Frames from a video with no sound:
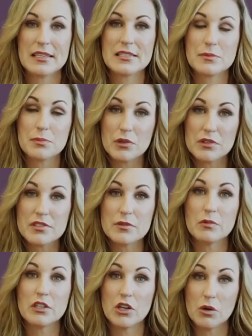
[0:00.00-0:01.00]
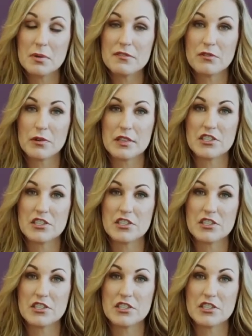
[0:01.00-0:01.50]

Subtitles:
is the person would go before the